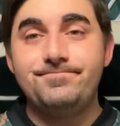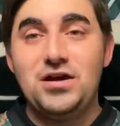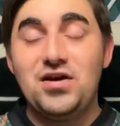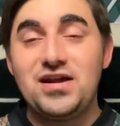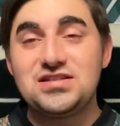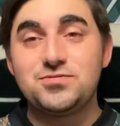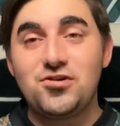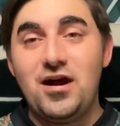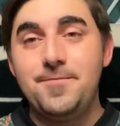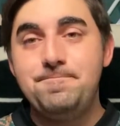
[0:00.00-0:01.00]
Like and
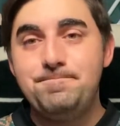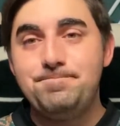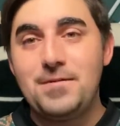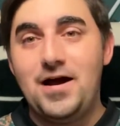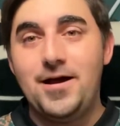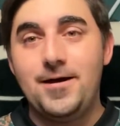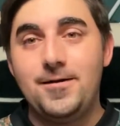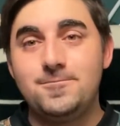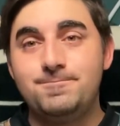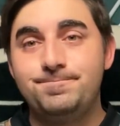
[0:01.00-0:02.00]
subscribe.
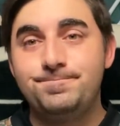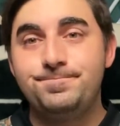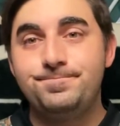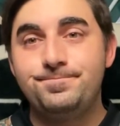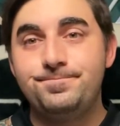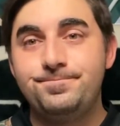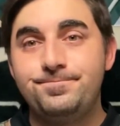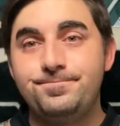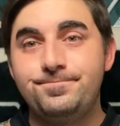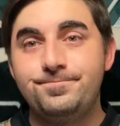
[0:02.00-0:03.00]

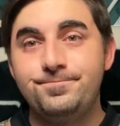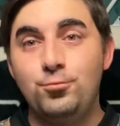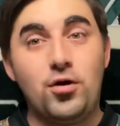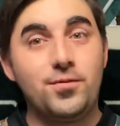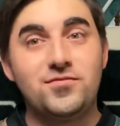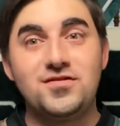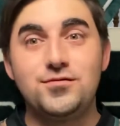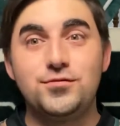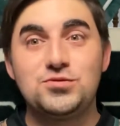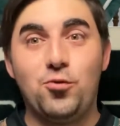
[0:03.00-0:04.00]
Welcome
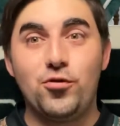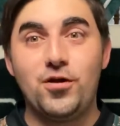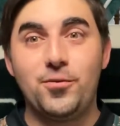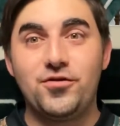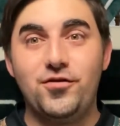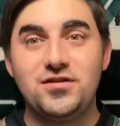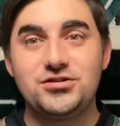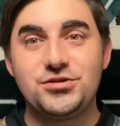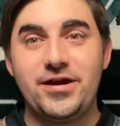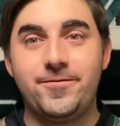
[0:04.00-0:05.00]
to sport number two on this
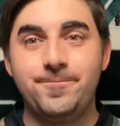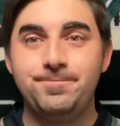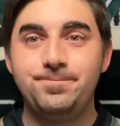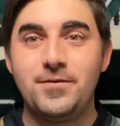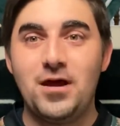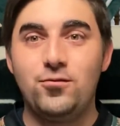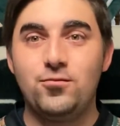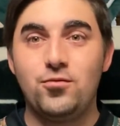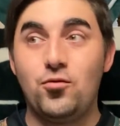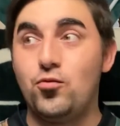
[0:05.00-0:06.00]
channel. And
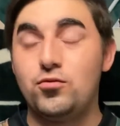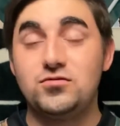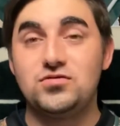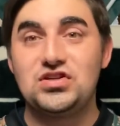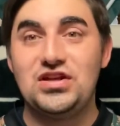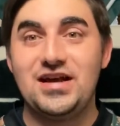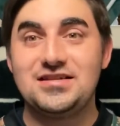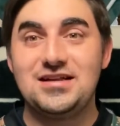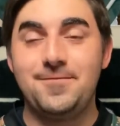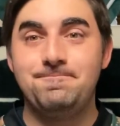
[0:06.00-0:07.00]
we'll see you next
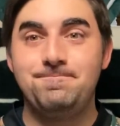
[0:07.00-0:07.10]
time.